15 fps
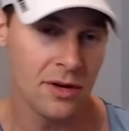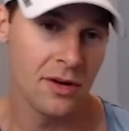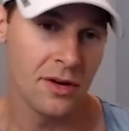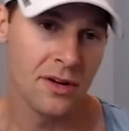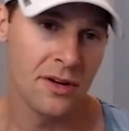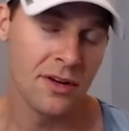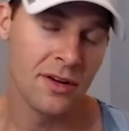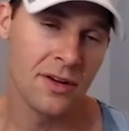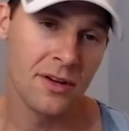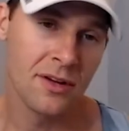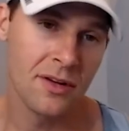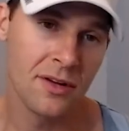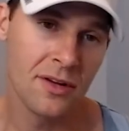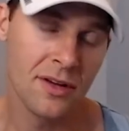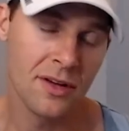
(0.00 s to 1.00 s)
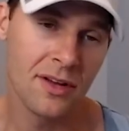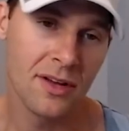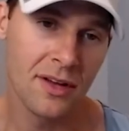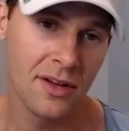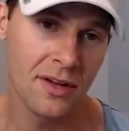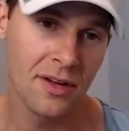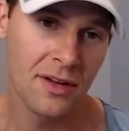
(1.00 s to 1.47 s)

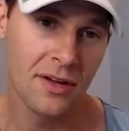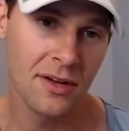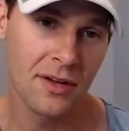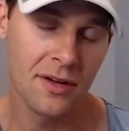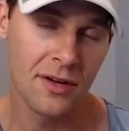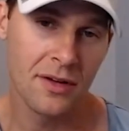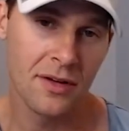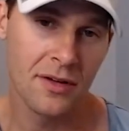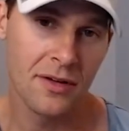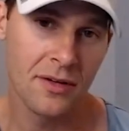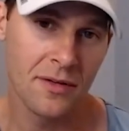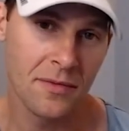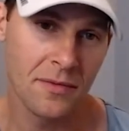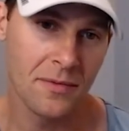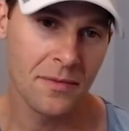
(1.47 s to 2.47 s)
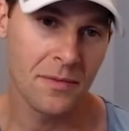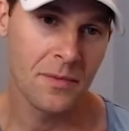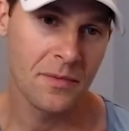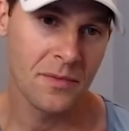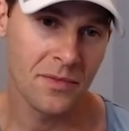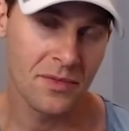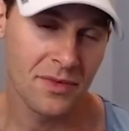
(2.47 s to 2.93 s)

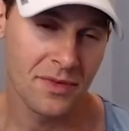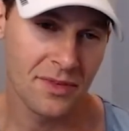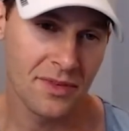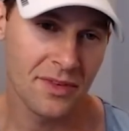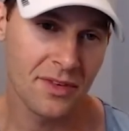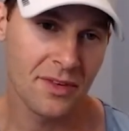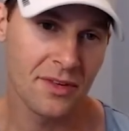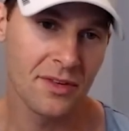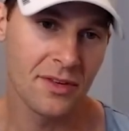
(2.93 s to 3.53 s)
(silent)